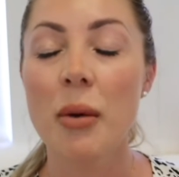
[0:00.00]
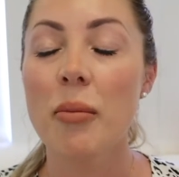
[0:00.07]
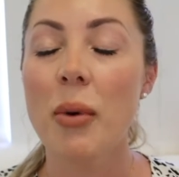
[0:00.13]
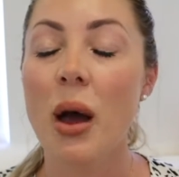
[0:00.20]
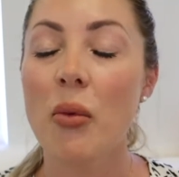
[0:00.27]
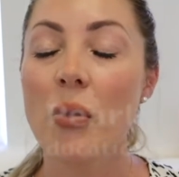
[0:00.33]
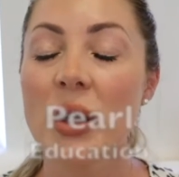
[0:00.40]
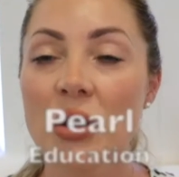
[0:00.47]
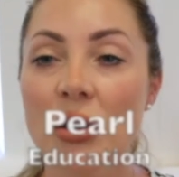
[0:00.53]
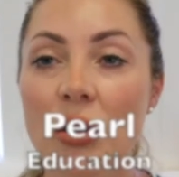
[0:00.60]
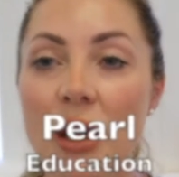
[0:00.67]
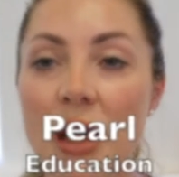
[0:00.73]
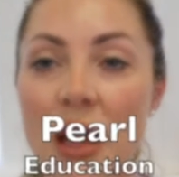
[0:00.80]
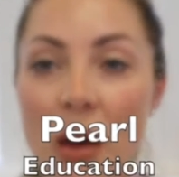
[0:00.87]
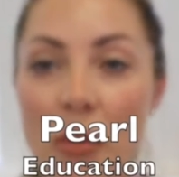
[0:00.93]
But when you're
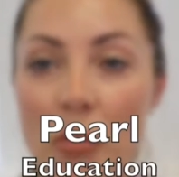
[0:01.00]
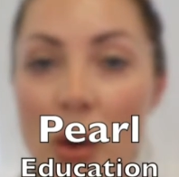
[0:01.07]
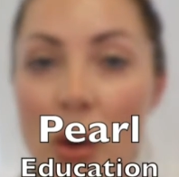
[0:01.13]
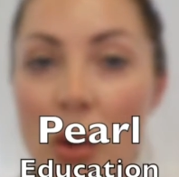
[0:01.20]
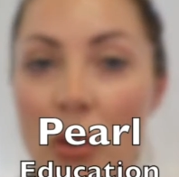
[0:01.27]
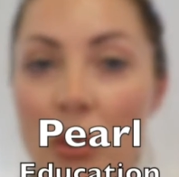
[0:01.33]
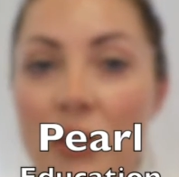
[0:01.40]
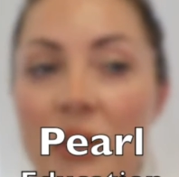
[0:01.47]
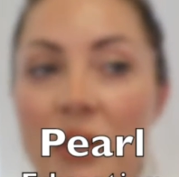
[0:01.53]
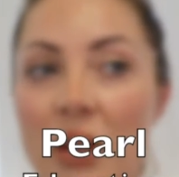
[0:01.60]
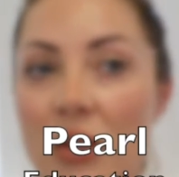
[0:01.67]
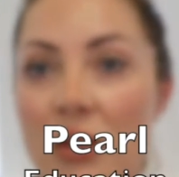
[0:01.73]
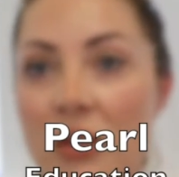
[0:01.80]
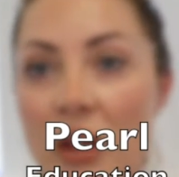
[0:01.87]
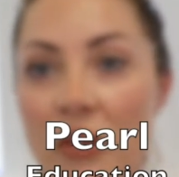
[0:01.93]
looking at pearls,
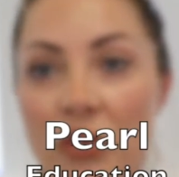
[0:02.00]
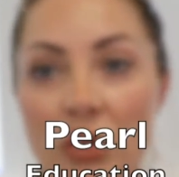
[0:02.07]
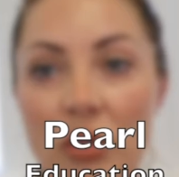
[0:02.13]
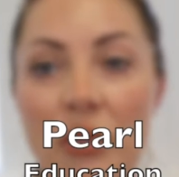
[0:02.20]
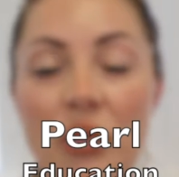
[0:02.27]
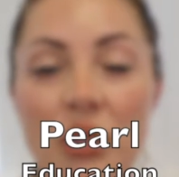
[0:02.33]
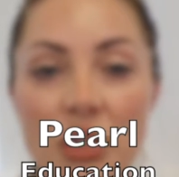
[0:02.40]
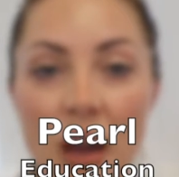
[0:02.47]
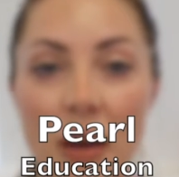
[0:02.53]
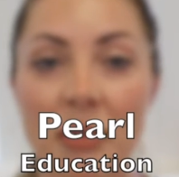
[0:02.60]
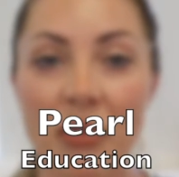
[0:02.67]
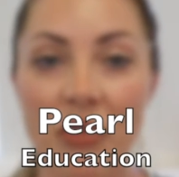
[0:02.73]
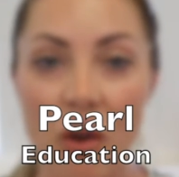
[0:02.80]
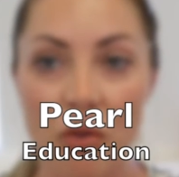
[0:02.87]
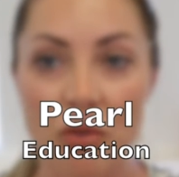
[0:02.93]
there is a few different types
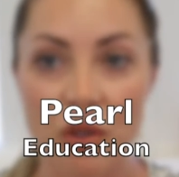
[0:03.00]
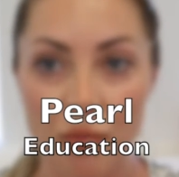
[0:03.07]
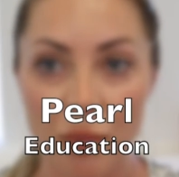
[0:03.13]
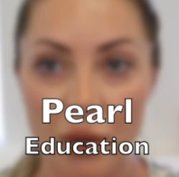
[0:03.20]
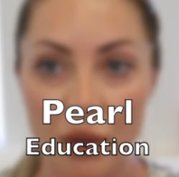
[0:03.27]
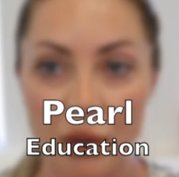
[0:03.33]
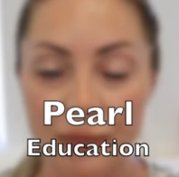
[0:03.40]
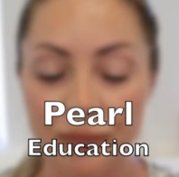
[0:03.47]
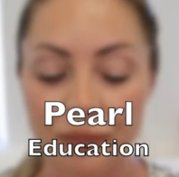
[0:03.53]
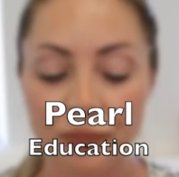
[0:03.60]
of cultured pearl.